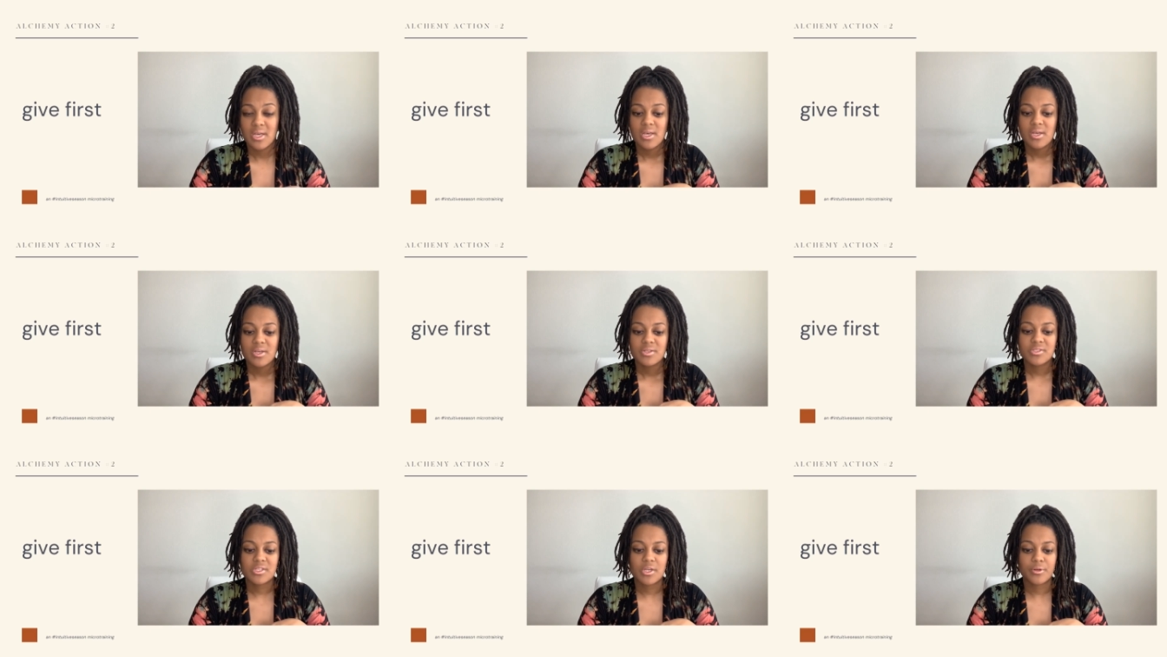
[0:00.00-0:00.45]

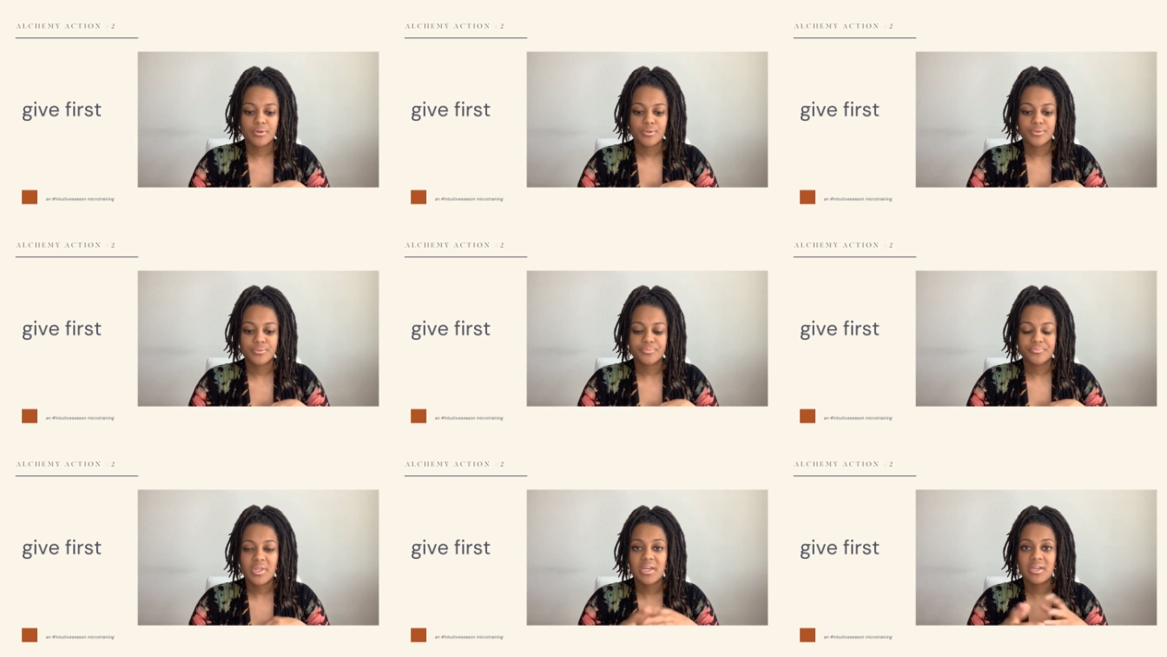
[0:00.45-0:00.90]

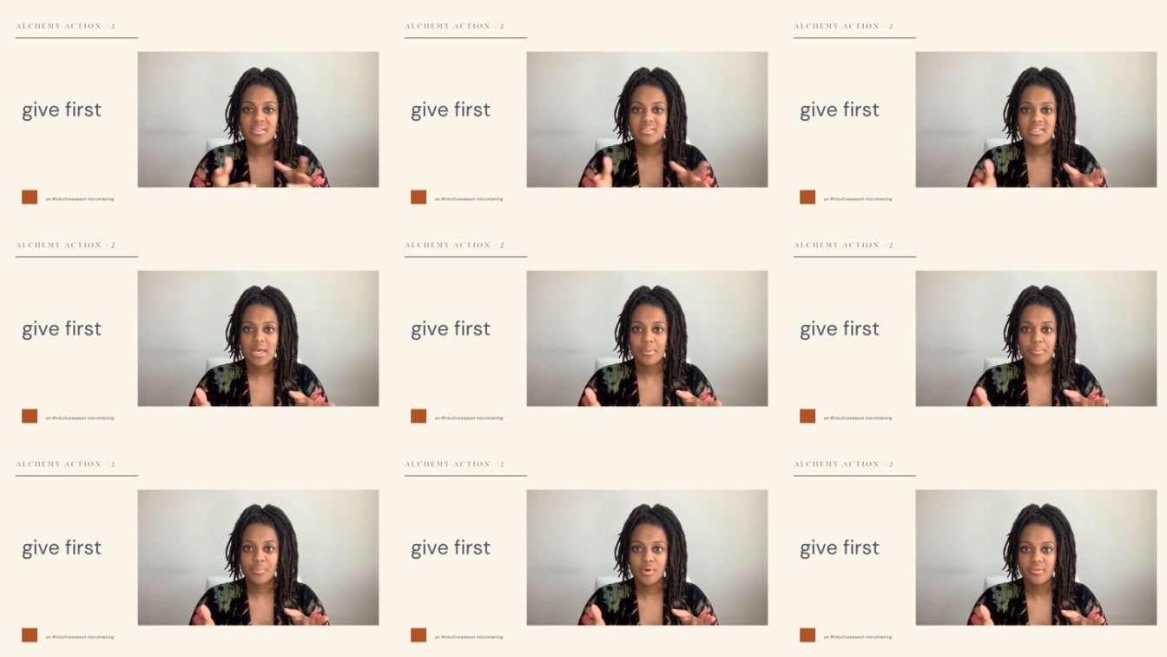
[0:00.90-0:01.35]
So an
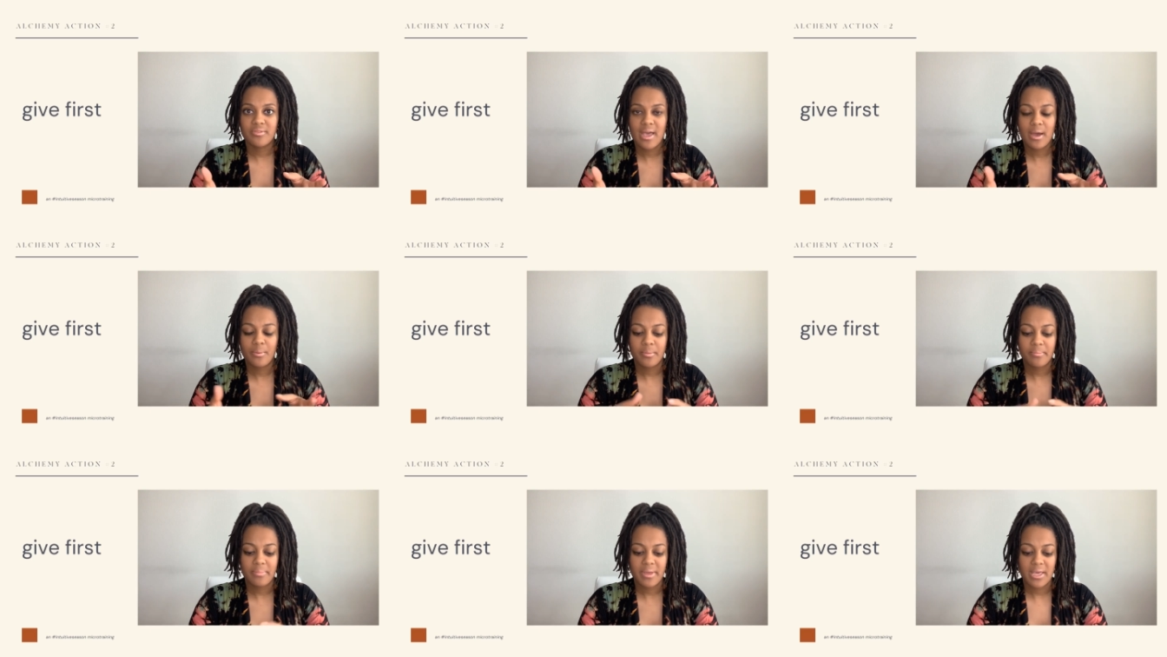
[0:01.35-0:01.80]
example of that
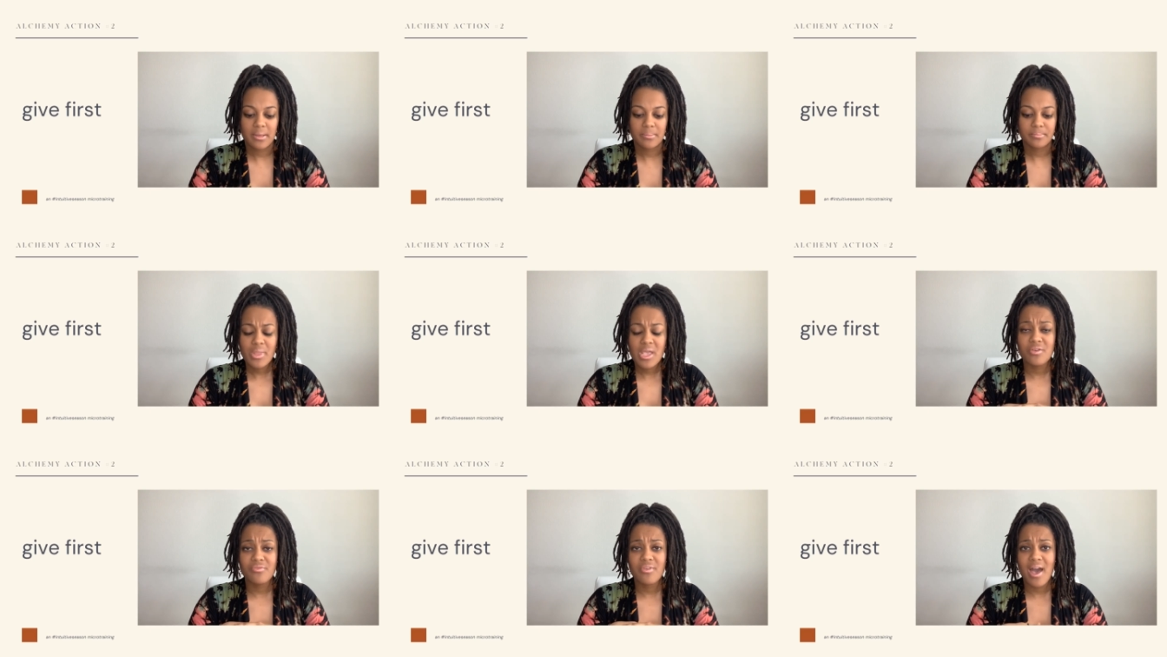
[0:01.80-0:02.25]
would be,
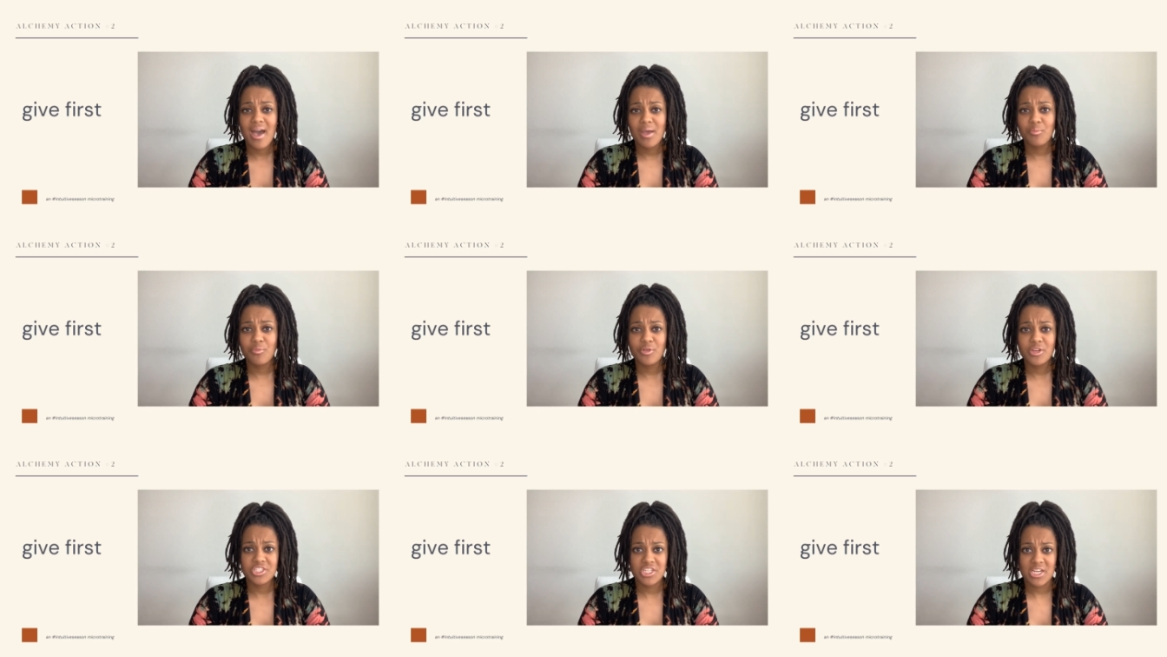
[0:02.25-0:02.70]
as I'm
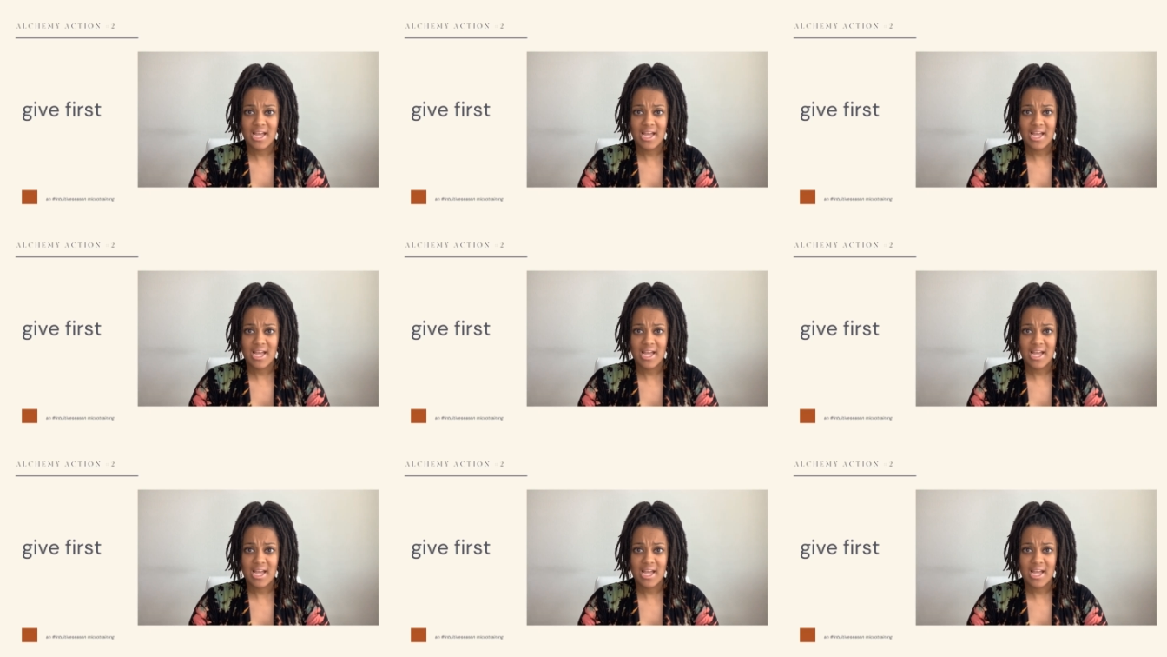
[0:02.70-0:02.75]
reaching